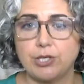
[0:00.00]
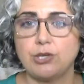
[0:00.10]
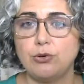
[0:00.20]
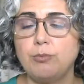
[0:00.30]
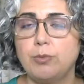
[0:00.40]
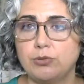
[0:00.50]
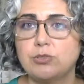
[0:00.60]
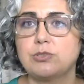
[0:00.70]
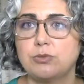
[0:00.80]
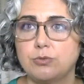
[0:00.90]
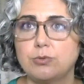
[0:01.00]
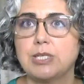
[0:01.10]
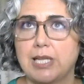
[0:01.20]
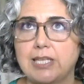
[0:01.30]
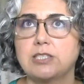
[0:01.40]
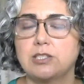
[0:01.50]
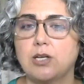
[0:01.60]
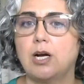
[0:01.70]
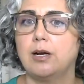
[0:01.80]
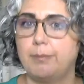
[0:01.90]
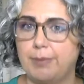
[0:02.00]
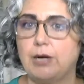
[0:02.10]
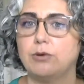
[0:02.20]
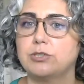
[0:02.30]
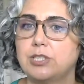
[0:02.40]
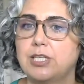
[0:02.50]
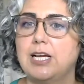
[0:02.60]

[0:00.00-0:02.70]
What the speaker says: you most would like to talk about.